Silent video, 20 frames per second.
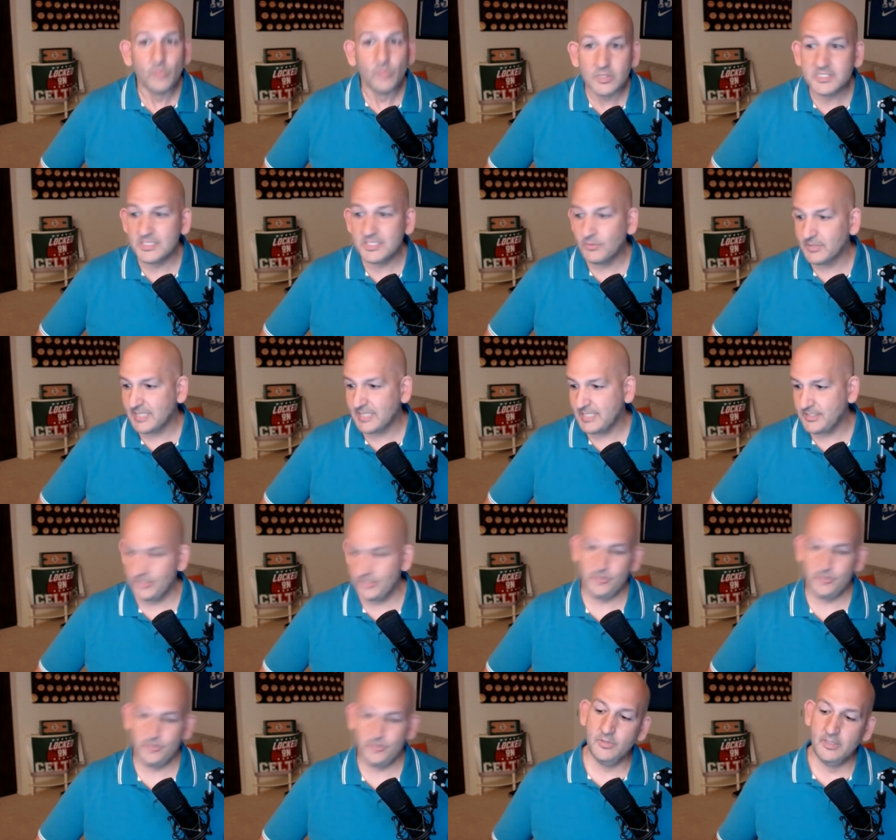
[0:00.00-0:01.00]
We'll see what they
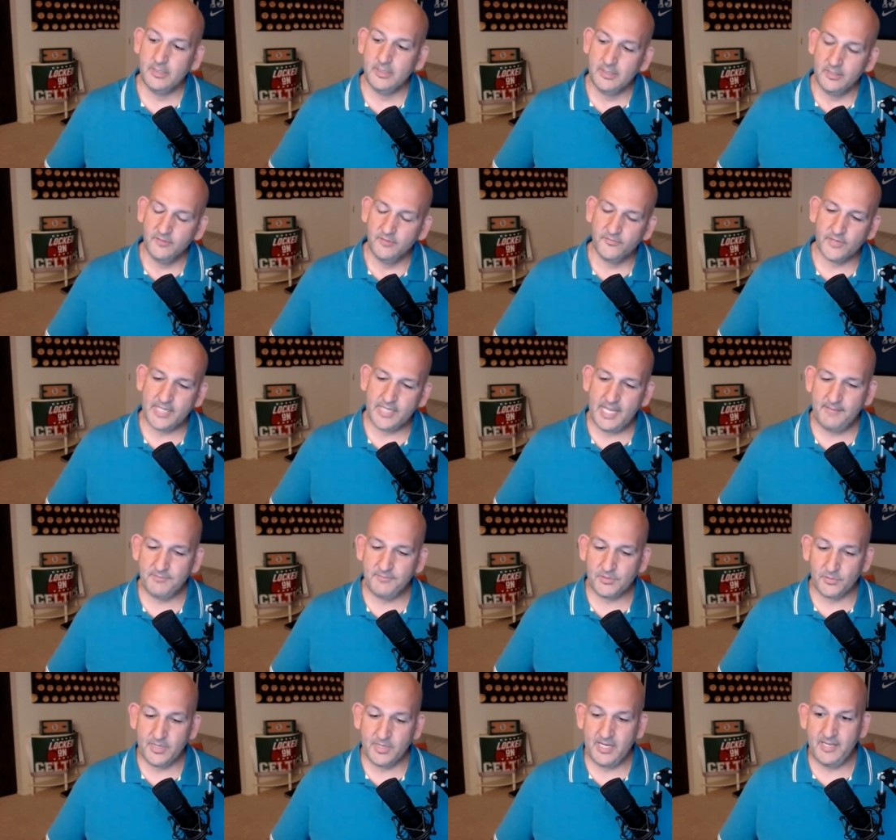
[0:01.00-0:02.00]
do for
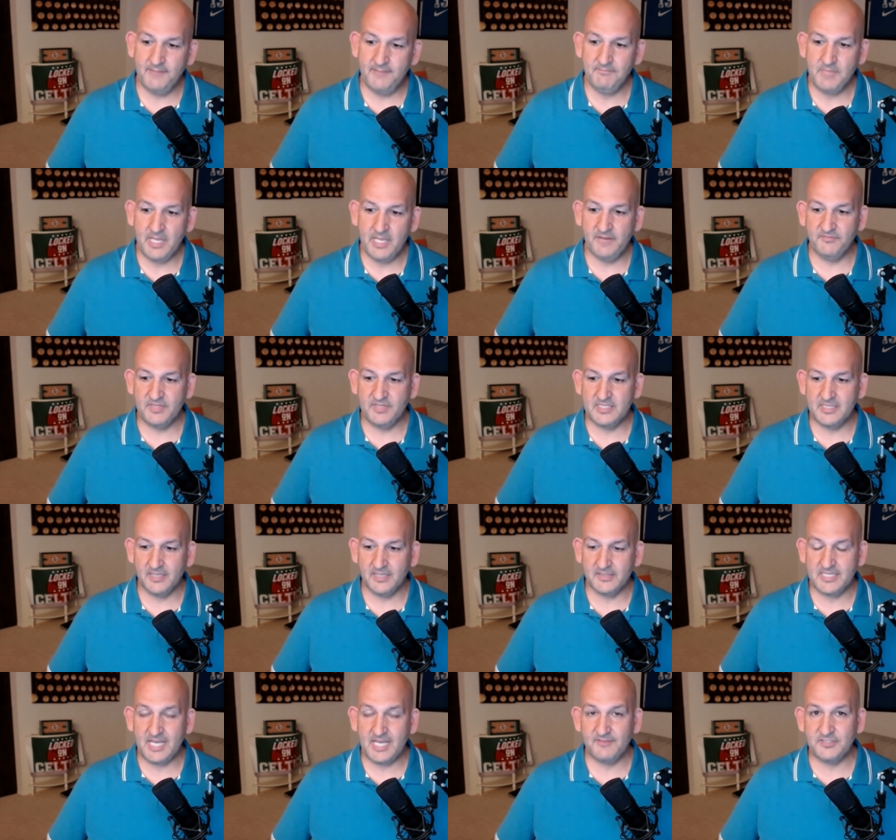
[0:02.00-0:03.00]
game three, and if the
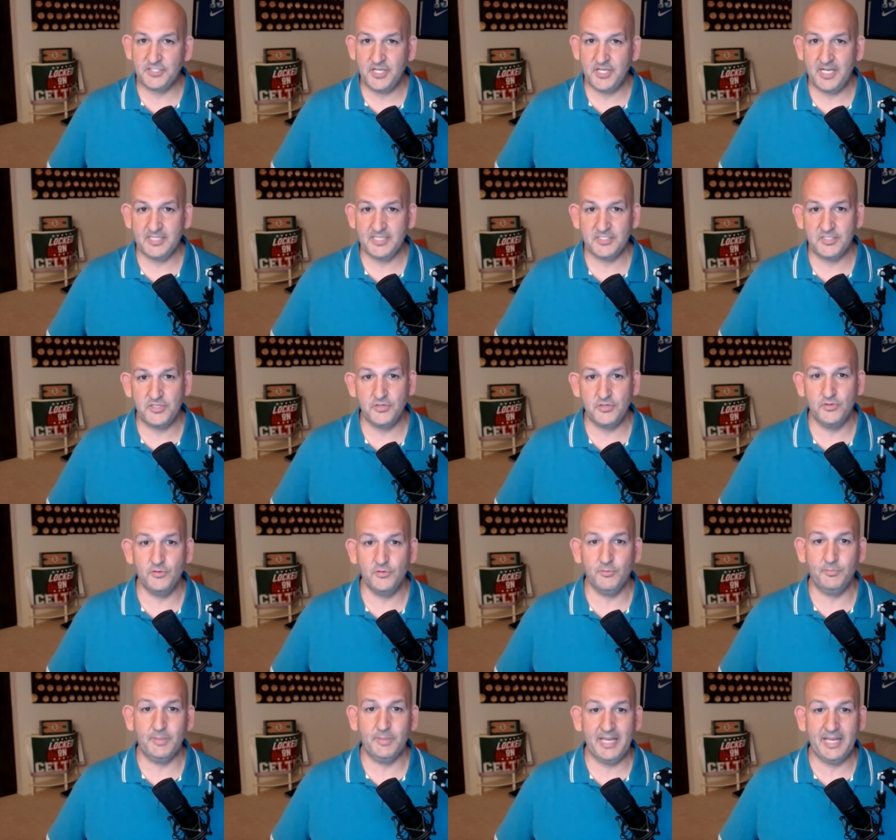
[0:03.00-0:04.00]
Celtics have a chance
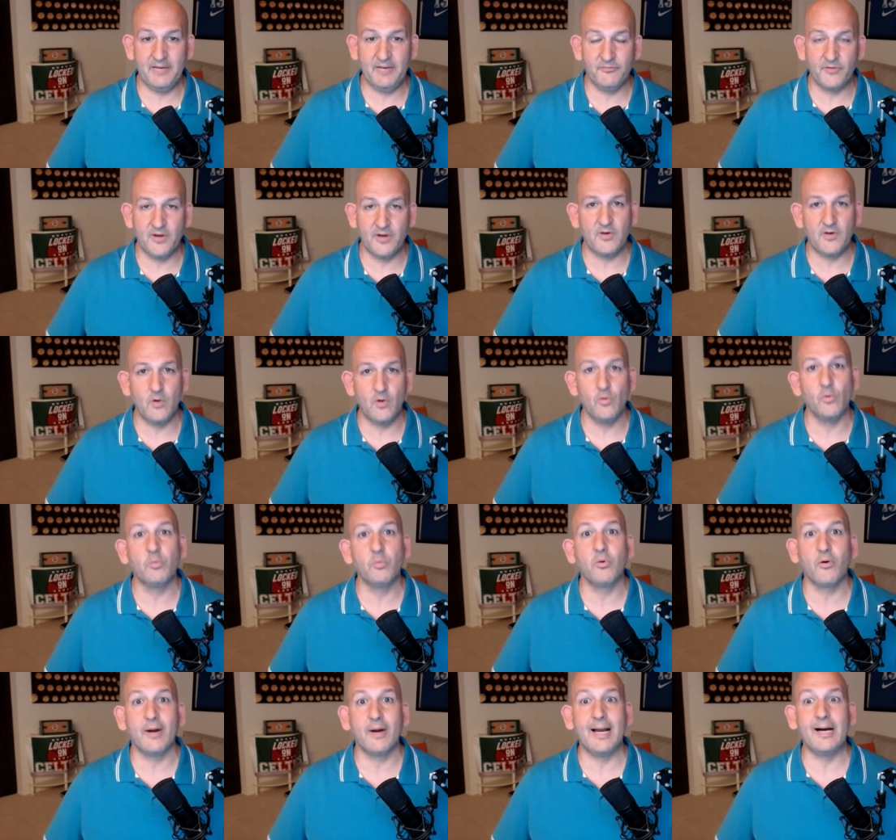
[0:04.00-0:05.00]
to play in front of a
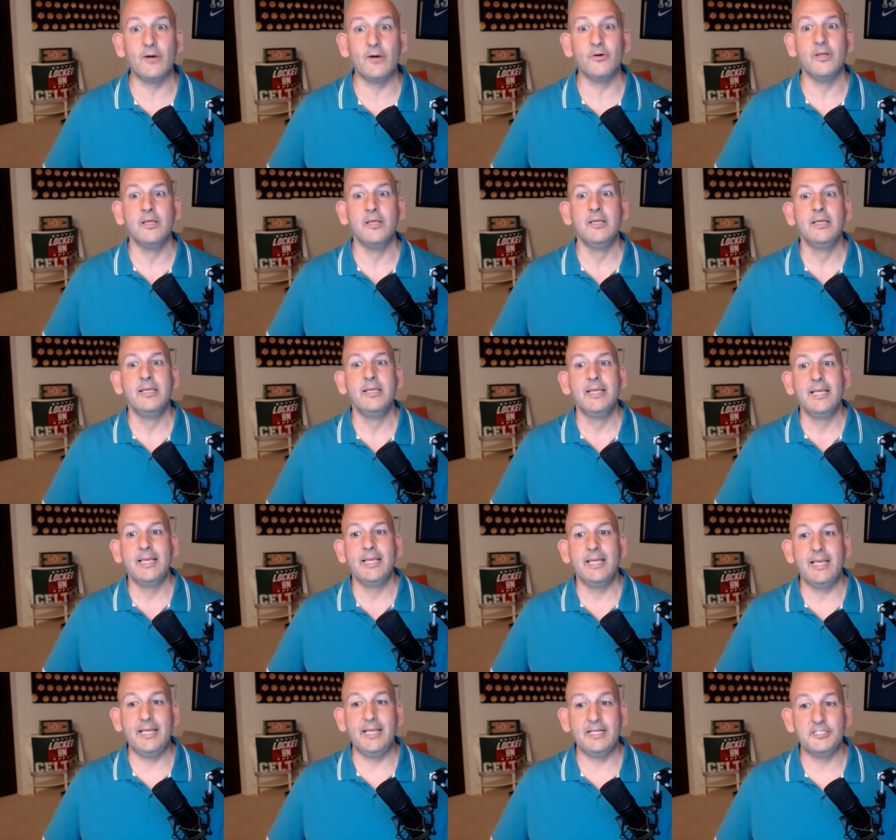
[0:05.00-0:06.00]
home crowd
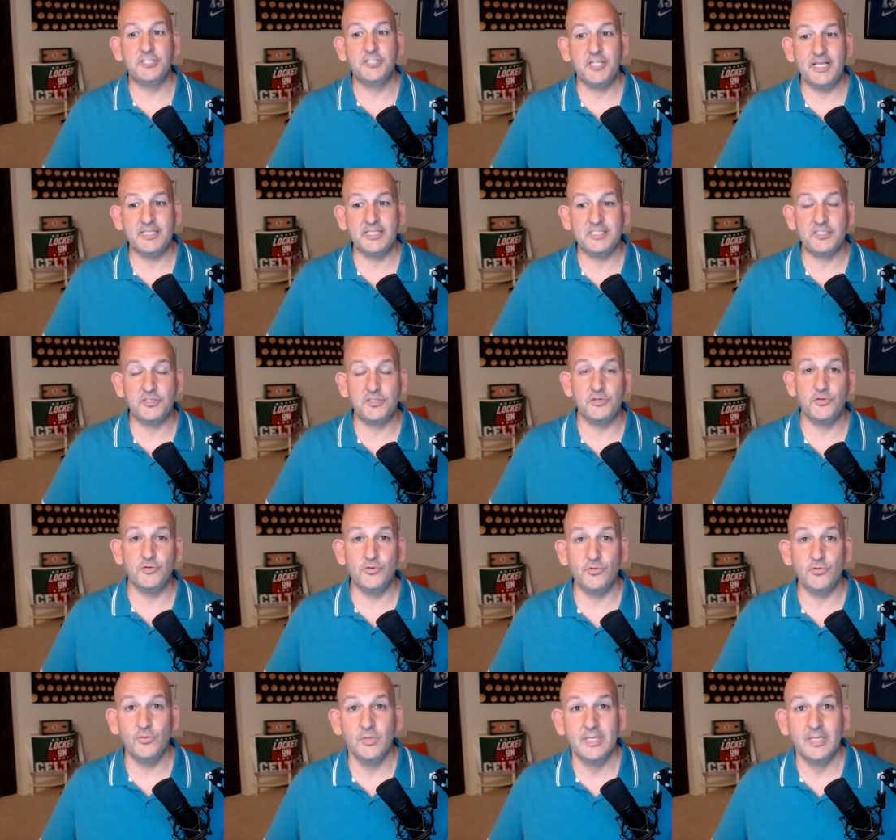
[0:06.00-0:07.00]
and a chance
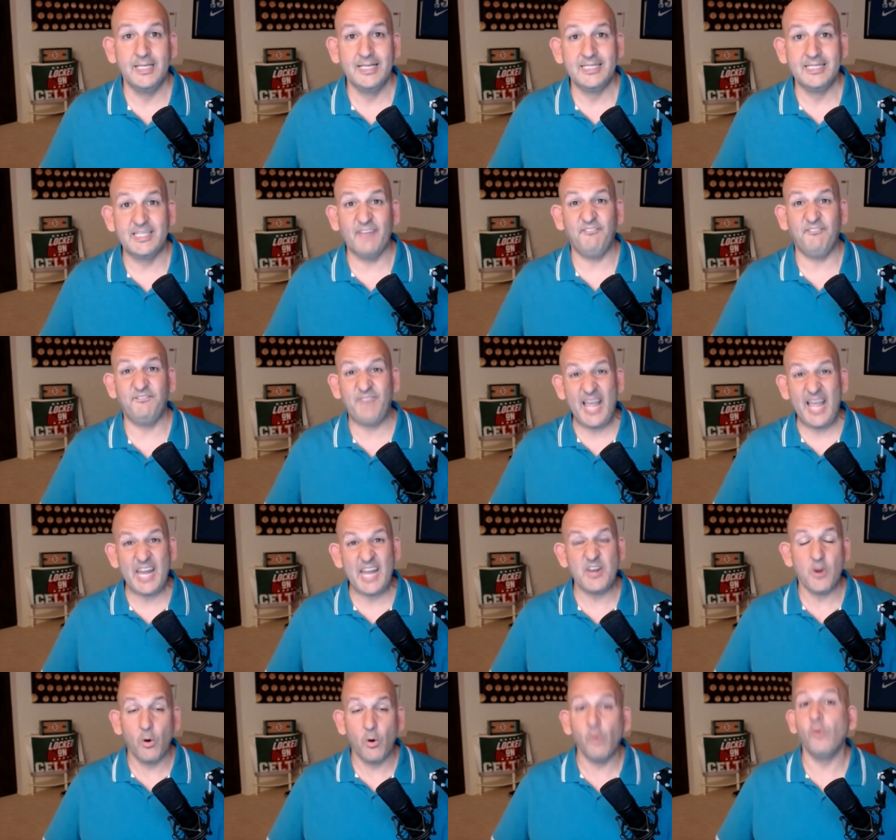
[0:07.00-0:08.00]
to
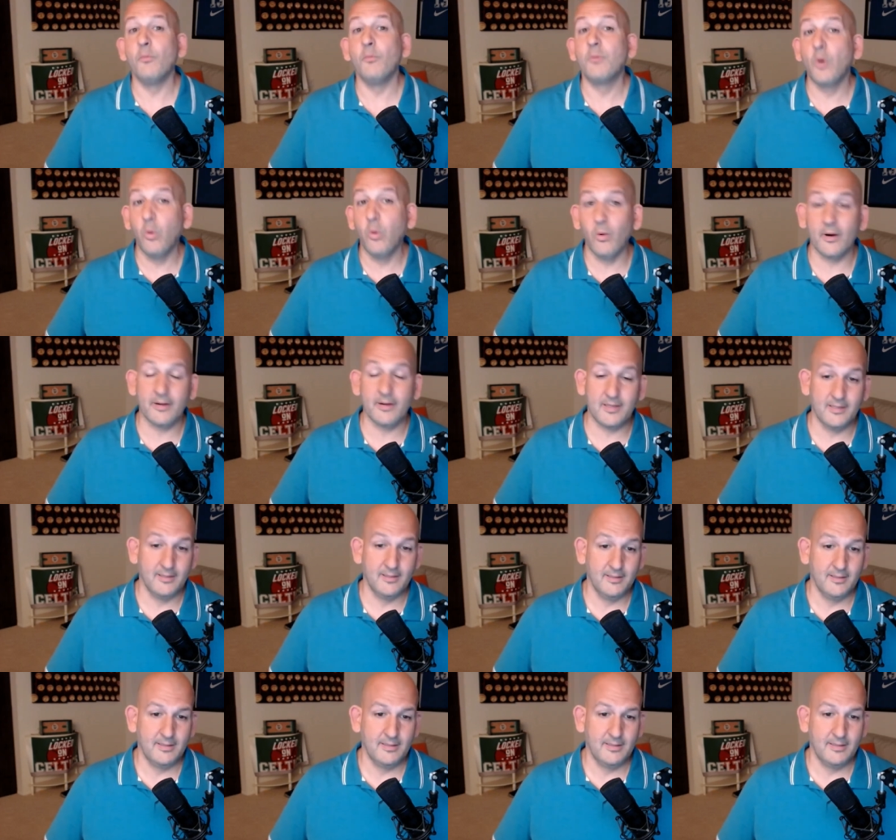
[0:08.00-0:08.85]
defend home court.